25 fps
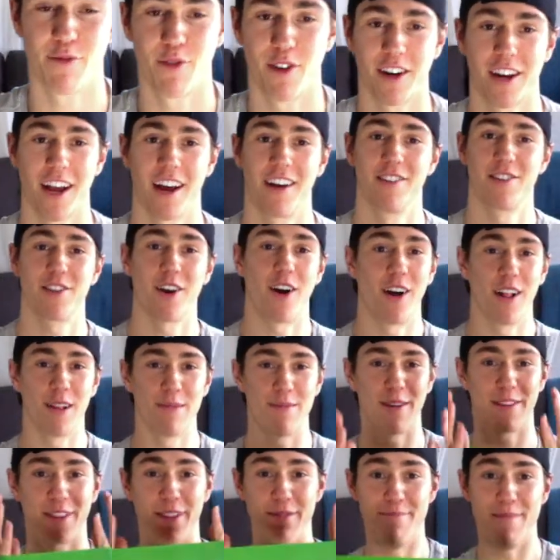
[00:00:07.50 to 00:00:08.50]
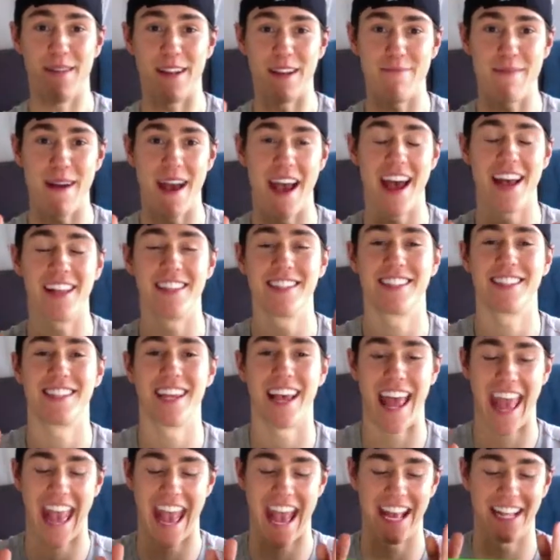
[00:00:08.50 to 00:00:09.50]
workout is all about the mini bands,
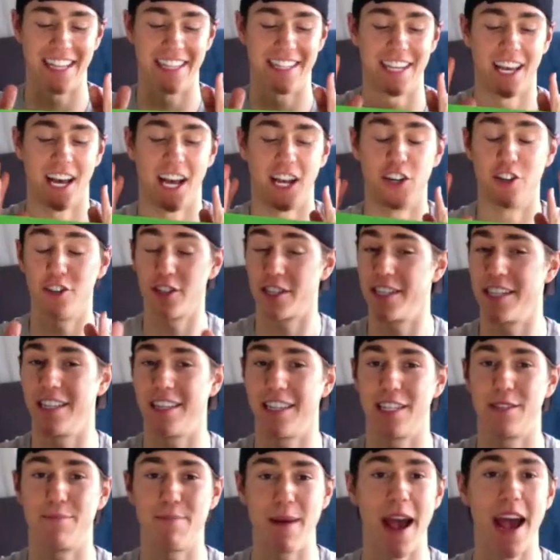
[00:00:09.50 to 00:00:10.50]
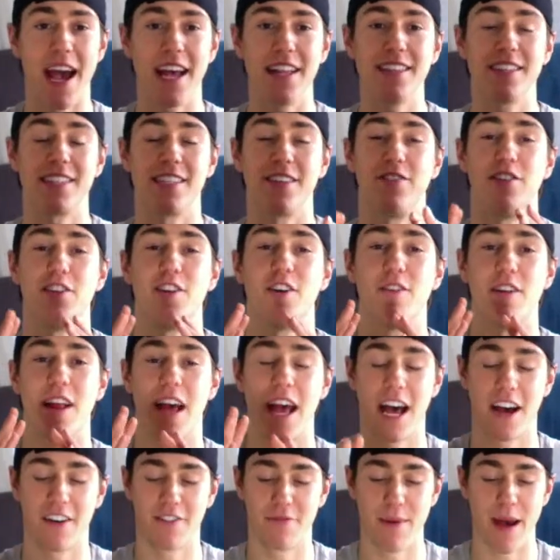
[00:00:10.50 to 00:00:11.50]
and uh, you just need these bands. If you don't
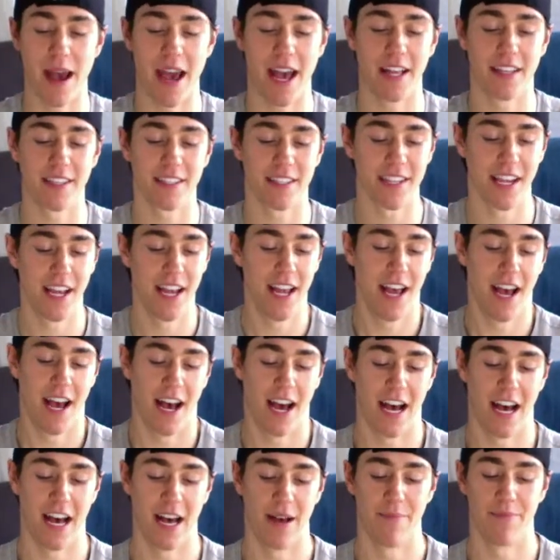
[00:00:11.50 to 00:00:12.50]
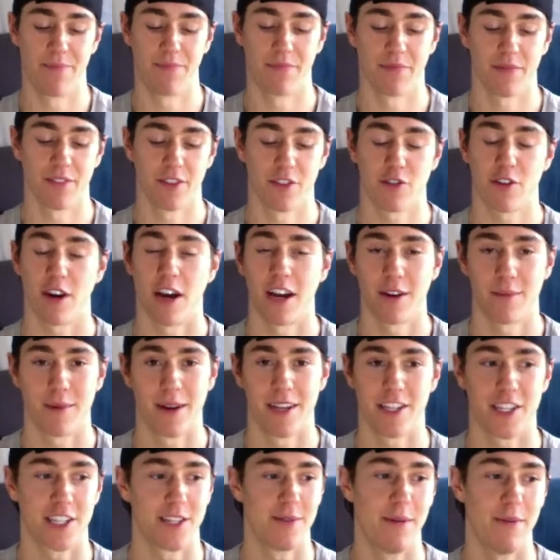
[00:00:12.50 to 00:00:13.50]
have bands, um, try your
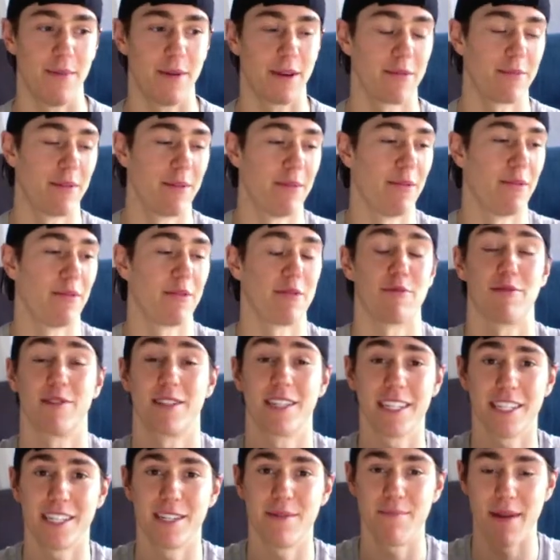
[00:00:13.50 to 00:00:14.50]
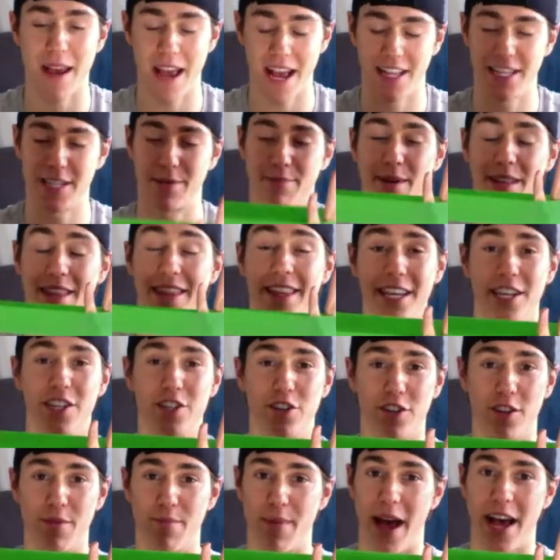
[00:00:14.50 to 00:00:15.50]
best to mimic maybe with resistance bands, but these are
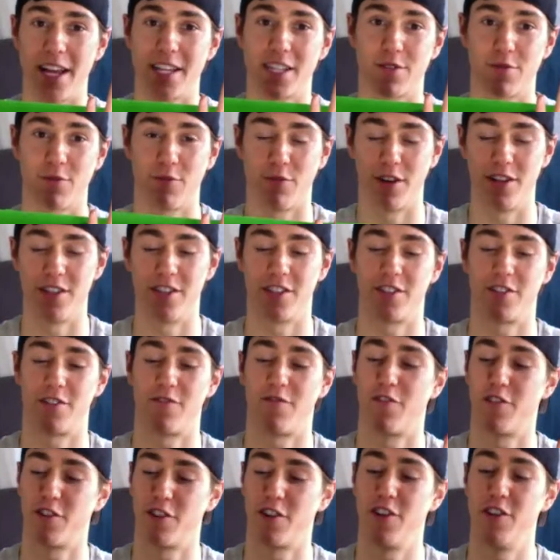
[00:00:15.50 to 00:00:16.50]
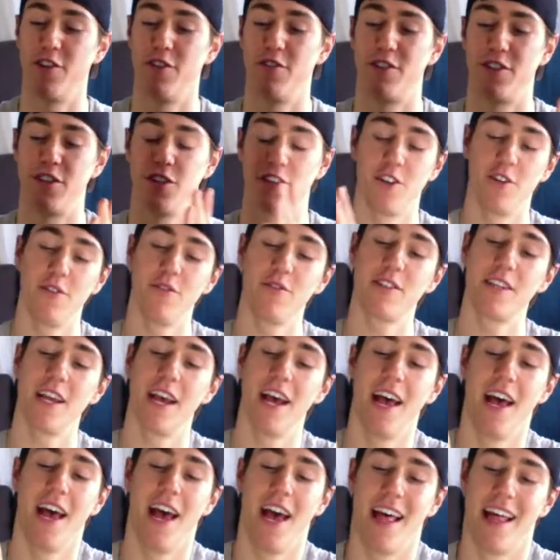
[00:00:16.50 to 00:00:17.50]
the best ones for you to use.
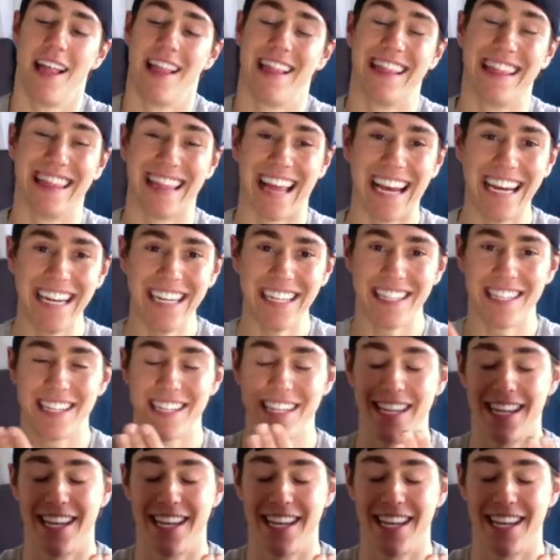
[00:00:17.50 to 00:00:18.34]
Light